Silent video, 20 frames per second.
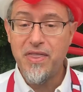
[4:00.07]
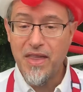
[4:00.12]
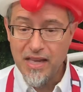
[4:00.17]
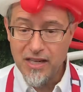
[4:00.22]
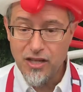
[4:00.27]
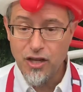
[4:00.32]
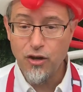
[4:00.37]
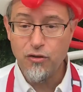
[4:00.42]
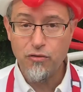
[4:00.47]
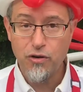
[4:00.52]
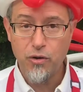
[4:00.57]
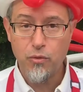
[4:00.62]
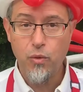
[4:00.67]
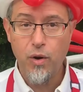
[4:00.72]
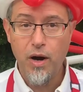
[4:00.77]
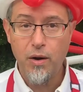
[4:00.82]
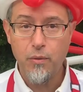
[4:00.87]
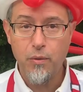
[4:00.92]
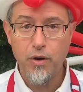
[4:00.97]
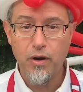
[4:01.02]
do
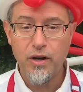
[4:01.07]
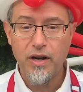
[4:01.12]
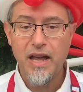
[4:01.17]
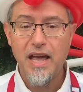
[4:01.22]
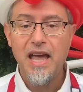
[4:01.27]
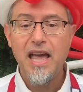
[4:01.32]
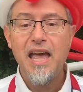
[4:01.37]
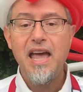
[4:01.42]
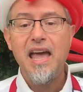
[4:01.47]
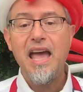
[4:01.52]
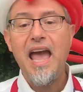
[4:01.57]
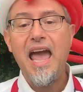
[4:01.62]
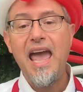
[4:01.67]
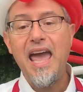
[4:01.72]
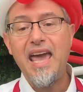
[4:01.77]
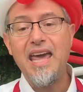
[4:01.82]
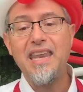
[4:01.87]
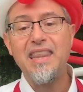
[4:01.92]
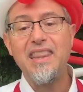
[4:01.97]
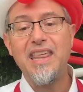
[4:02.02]
require work.
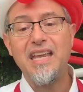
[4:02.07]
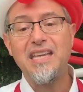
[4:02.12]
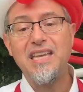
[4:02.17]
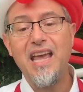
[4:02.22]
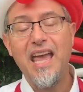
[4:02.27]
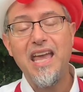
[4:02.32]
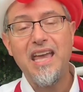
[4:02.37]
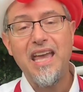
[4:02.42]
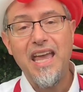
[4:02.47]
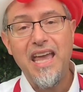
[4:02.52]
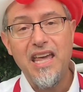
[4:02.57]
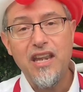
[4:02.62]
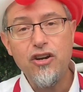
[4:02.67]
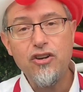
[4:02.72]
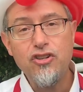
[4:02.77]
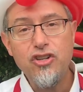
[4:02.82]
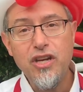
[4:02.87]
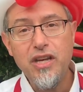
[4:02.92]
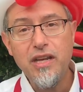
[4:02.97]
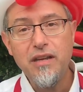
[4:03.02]
And they take
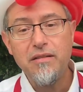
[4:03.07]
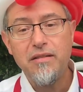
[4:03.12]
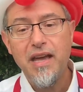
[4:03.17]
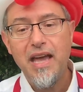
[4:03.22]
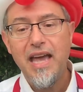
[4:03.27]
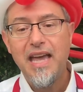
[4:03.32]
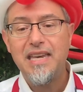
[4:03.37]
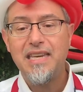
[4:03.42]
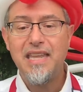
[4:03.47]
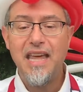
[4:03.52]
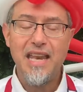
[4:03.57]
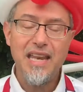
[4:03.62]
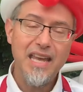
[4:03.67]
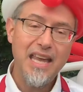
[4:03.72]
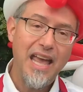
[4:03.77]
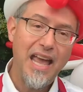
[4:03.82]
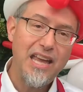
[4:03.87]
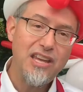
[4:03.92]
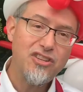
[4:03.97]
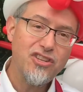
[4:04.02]
energy,
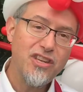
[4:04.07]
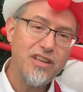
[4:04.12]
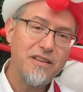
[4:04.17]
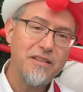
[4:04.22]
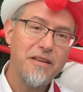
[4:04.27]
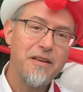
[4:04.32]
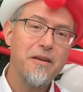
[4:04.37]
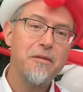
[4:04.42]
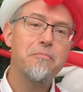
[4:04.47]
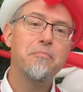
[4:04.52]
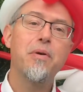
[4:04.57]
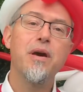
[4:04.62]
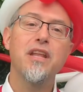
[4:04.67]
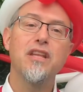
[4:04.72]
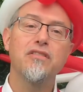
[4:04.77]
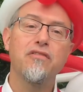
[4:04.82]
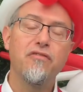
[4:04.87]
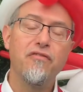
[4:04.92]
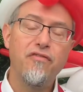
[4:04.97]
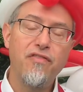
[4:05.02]
dedication, but
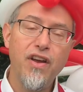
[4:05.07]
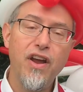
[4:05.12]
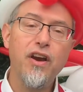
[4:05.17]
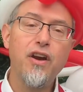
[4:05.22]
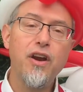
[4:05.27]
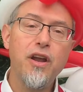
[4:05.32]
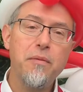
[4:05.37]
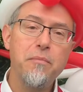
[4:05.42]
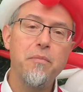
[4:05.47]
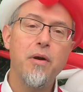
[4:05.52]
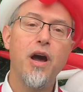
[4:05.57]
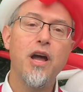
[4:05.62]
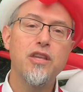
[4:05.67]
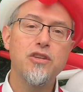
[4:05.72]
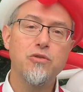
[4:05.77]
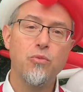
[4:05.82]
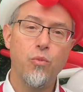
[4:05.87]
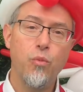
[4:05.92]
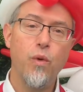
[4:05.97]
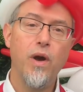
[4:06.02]
it's very
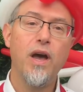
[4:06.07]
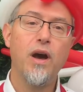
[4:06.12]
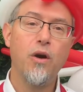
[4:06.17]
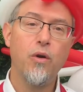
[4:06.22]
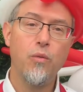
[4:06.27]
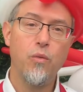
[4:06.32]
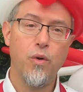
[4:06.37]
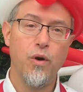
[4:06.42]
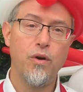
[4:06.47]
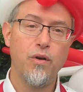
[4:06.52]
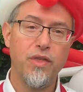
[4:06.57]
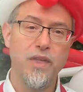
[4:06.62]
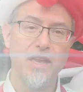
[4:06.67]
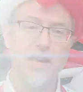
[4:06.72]
much well worth it.